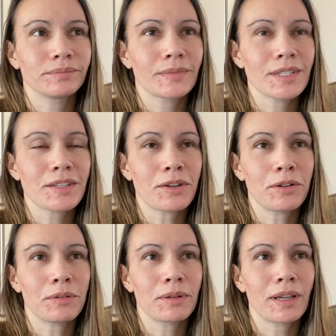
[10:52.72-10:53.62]
So
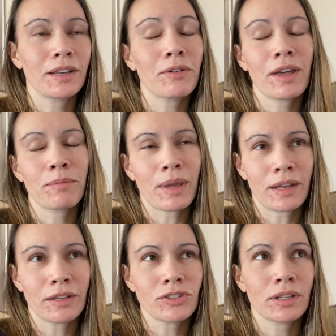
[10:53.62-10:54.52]
I know how to
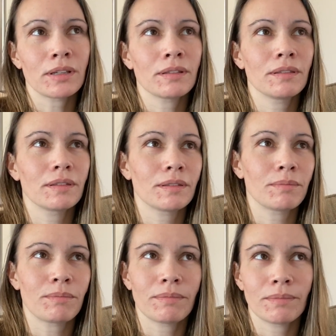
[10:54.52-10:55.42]
manage it,
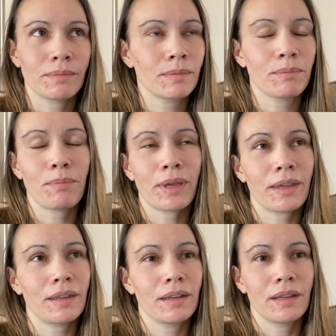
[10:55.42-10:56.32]

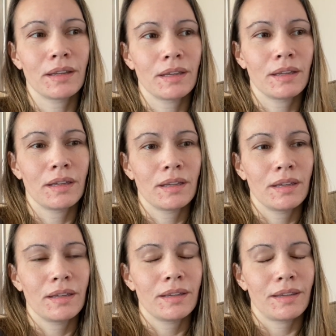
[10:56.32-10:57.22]
but
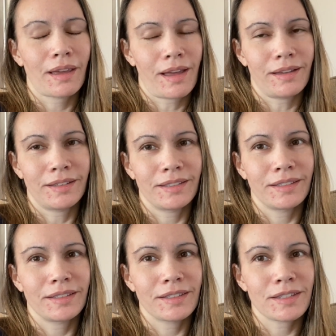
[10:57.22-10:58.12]
yeah,
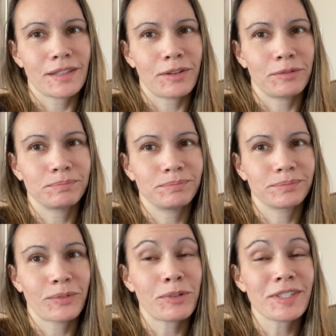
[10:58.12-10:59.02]
so
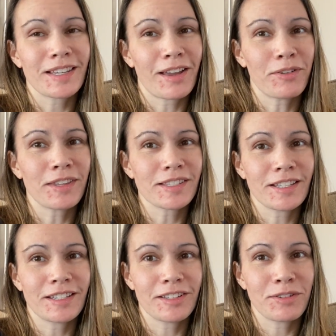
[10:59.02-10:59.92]
we'll see how this
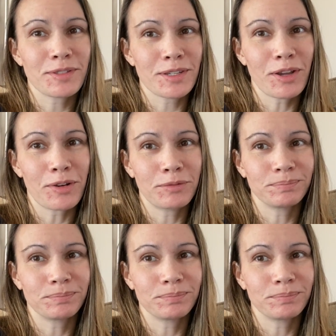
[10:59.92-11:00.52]
continues to go.